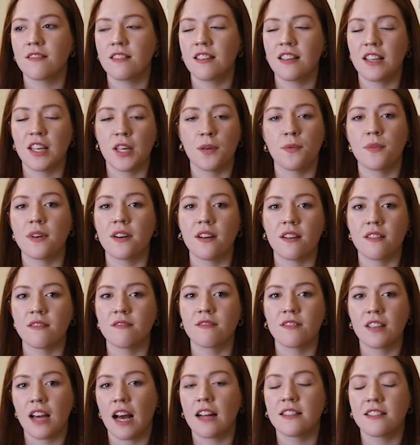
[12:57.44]
He will.
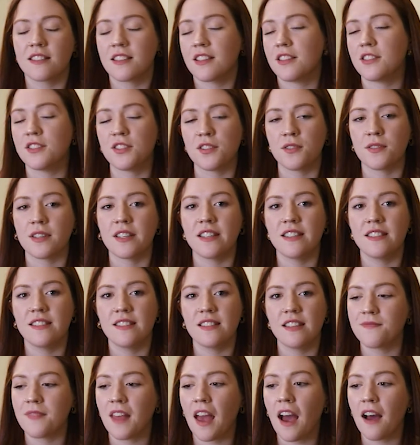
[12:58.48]
God's going to do it.
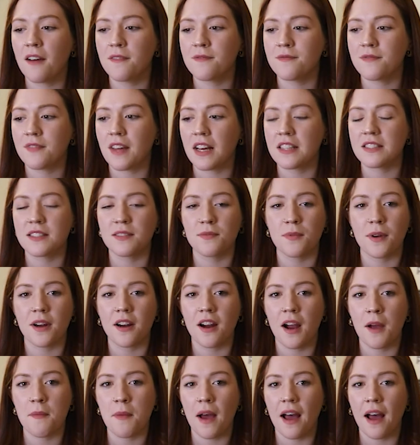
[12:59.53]
Yeah, that's where I'm